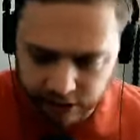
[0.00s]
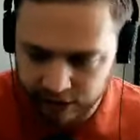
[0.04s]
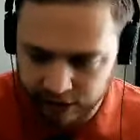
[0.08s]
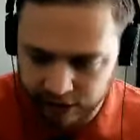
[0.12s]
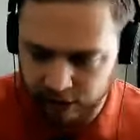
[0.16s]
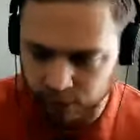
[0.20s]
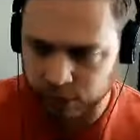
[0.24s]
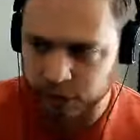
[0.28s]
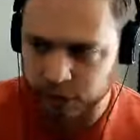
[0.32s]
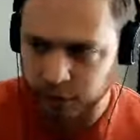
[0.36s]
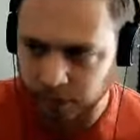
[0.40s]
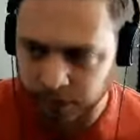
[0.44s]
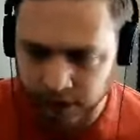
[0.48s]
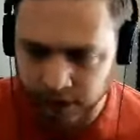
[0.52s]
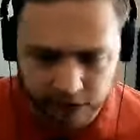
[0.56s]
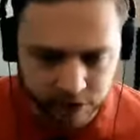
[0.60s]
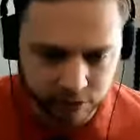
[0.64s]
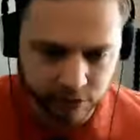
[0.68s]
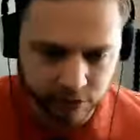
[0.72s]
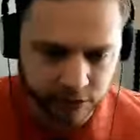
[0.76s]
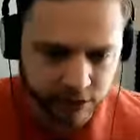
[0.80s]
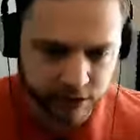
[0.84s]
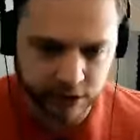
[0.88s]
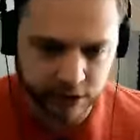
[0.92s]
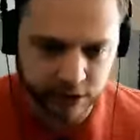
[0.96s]
And there was a press
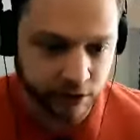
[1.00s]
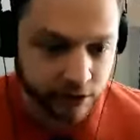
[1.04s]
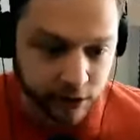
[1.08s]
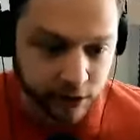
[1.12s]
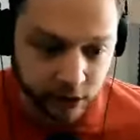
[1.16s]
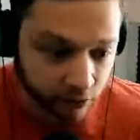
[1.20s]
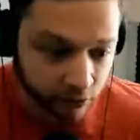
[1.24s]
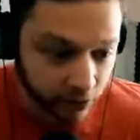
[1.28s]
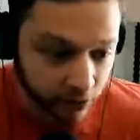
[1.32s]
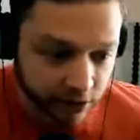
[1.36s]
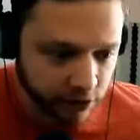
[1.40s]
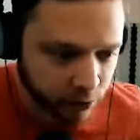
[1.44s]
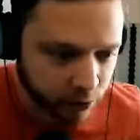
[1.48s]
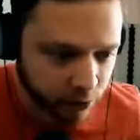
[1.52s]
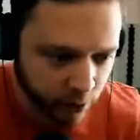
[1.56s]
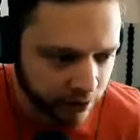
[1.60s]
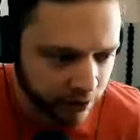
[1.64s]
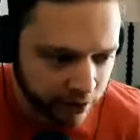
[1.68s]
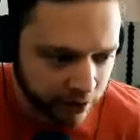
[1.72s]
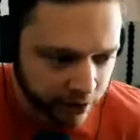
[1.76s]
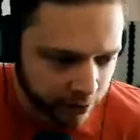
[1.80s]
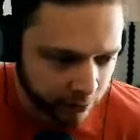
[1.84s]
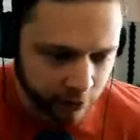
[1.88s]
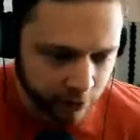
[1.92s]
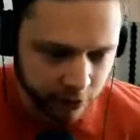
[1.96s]
release. I was like, great. So when are
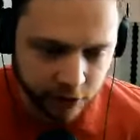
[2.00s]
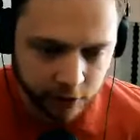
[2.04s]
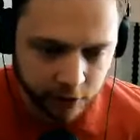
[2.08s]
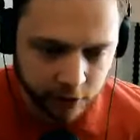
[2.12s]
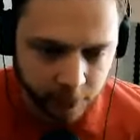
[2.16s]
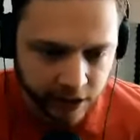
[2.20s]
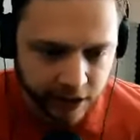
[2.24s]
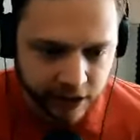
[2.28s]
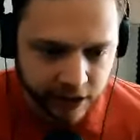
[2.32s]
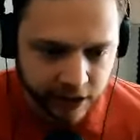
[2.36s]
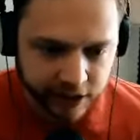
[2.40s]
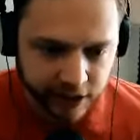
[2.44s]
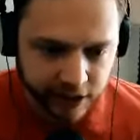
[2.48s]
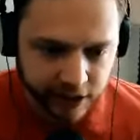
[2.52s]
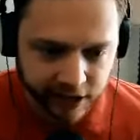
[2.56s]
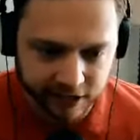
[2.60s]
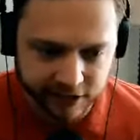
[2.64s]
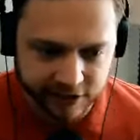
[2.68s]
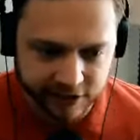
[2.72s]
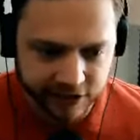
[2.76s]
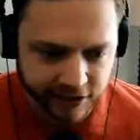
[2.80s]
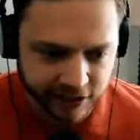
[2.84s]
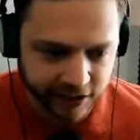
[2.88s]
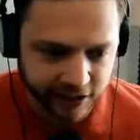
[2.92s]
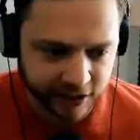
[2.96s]
they going to be on the
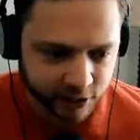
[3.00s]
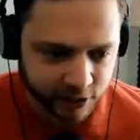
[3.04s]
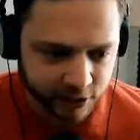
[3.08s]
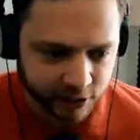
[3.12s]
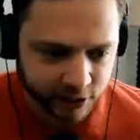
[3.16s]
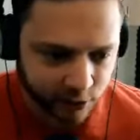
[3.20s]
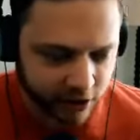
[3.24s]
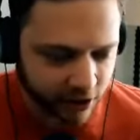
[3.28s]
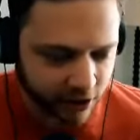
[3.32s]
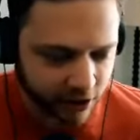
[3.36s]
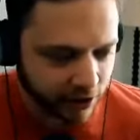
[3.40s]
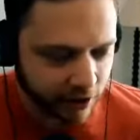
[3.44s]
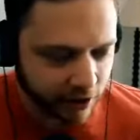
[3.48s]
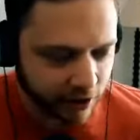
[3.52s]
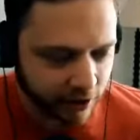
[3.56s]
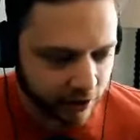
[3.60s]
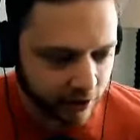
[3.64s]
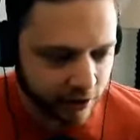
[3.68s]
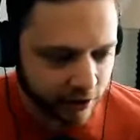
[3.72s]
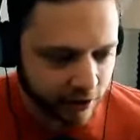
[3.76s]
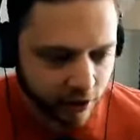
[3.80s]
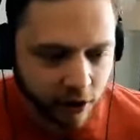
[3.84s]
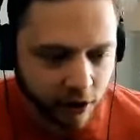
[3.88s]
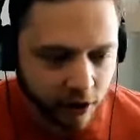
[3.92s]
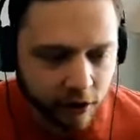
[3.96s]
podcast? And the answer was,
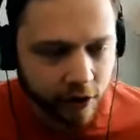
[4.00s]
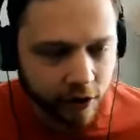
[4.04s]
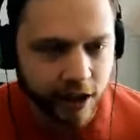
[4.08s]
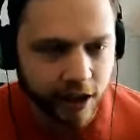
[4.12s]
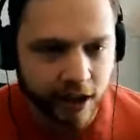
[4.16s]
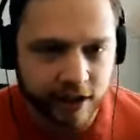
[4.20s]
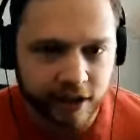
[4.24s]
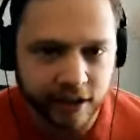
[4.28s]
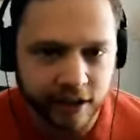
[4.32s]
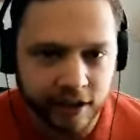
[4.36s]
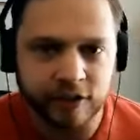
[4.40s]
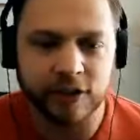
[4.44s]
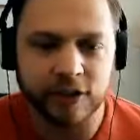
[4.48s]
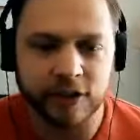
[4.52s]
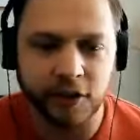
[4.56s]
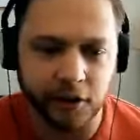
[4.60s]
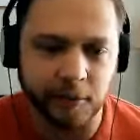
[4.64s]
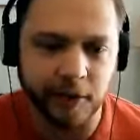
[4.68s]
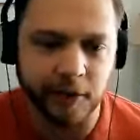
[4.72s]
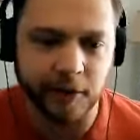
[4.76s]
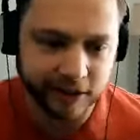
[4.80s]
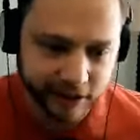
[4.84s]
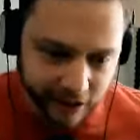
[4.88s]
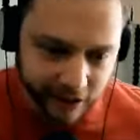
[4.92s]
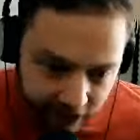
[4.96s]
oh, hadn't even thought
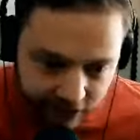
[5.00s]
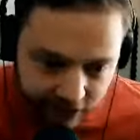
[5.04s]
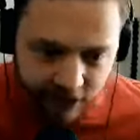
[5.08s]
about that.